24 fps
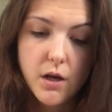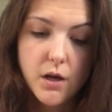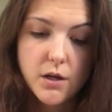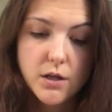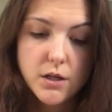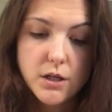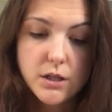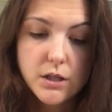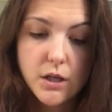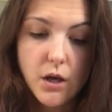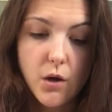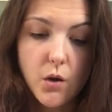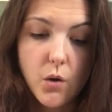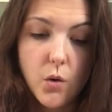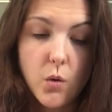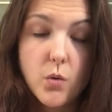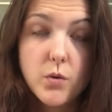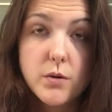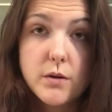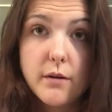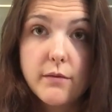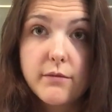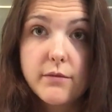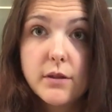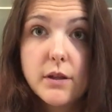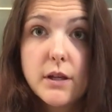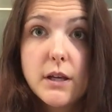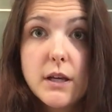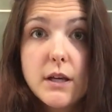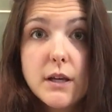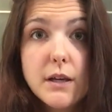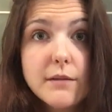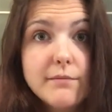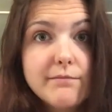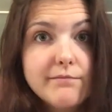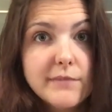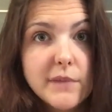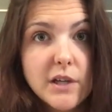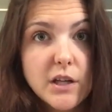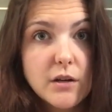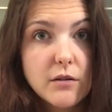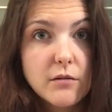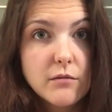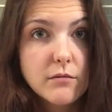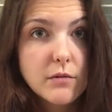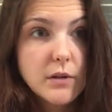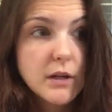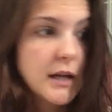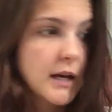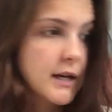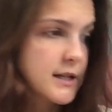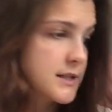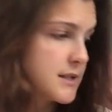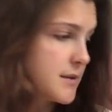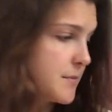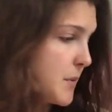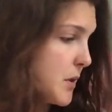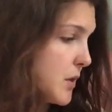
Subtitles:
So definitely, get some